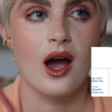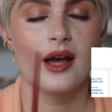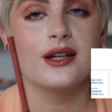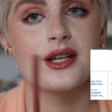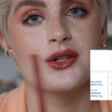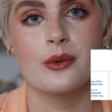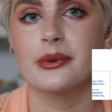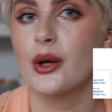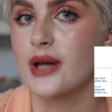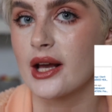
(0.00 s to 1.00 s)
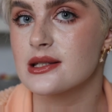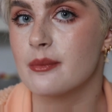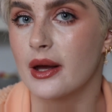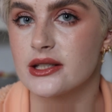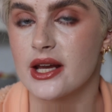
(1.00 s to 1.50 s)
I intend to upload next
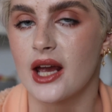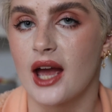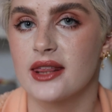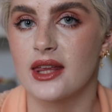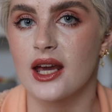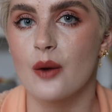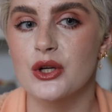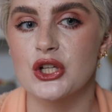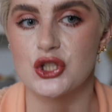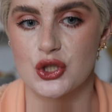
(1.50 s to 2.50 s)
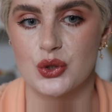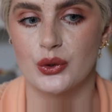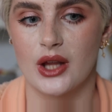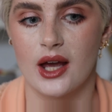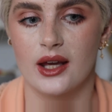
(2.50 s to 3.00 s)
Monday. I think I want to
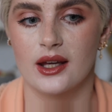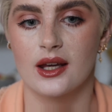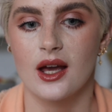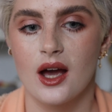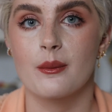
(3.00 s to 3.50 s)
do like